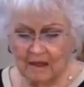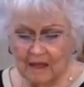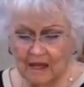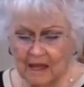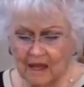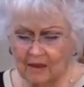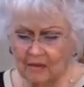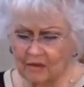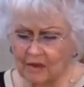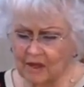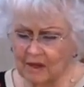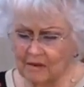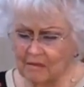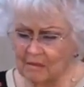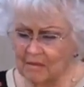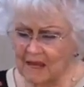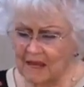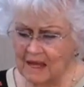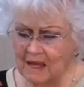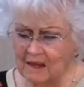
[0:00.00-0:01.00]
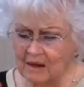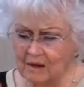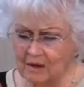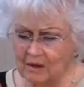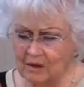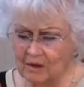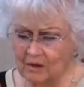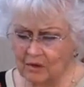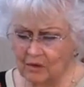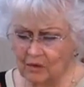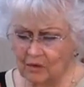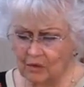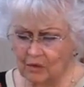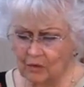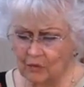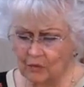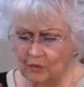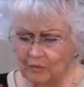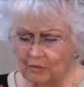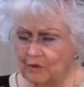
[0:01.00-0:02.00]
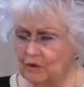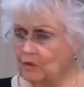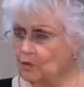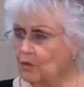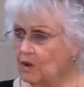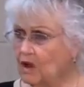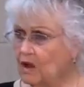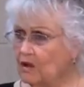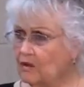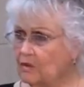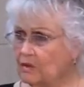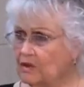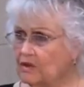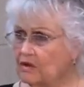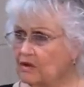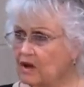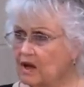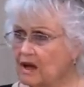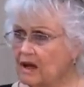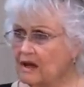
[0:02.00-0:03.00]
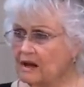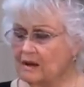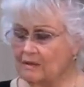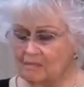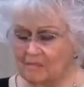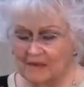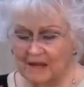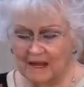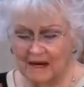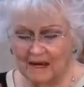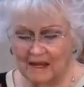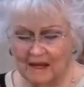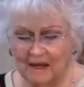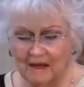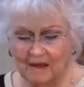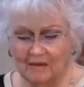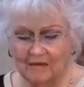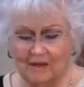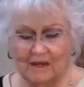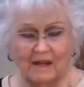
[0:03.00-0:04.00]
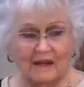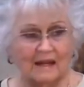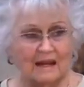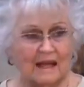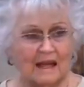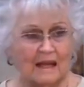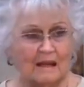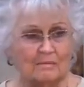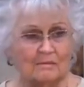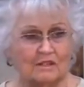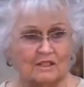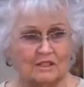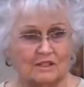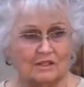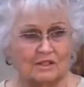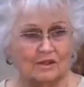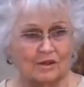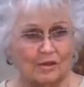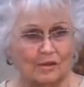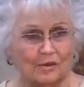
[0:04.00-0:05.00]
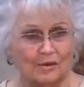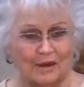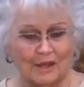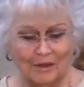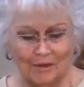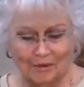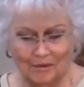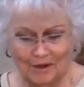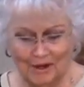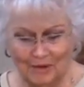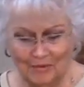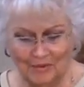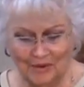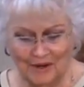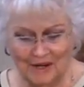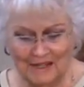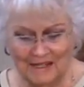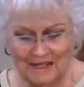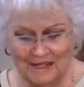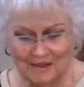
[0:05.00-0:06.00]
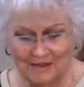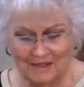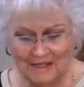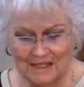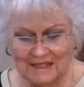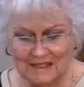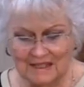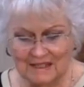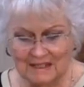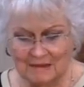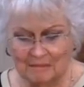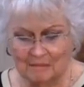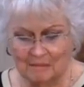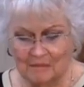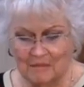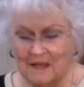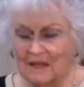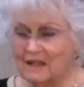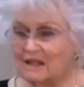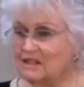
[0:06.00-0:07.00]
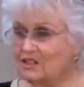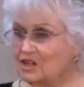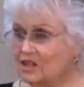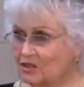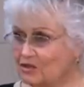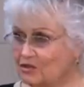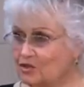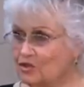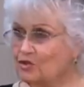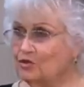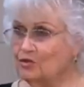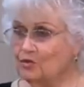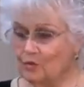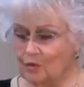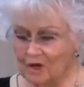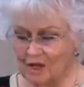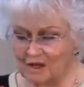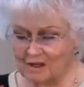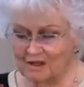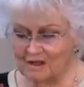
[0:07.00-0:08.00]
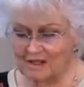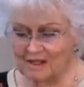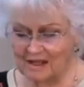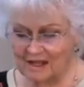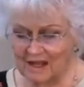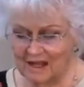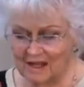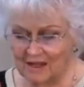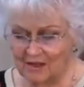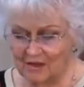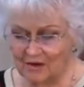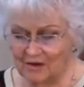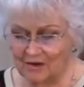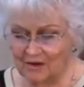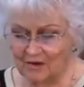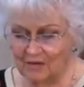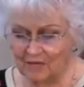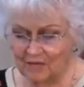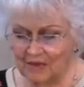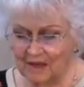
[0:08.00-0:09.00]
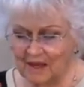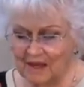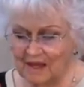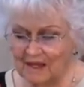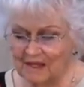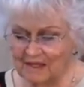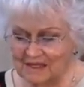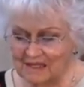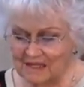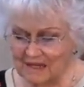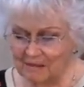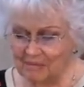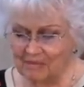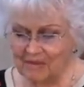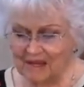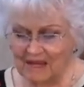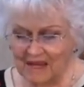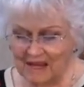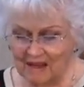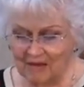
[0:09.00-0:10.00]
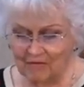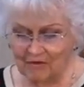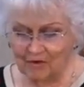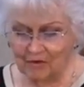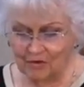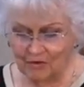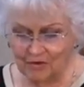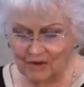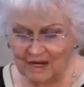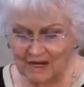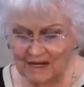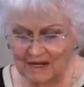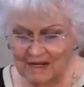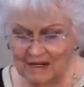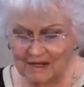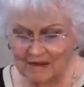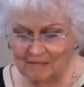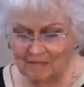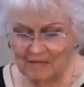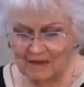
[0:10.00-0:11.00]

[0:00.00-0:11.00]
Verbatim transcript: How can a man or a woman walk with God? And I love it in Amos 3:3 where he tells us, shall two walk together except they have agreed?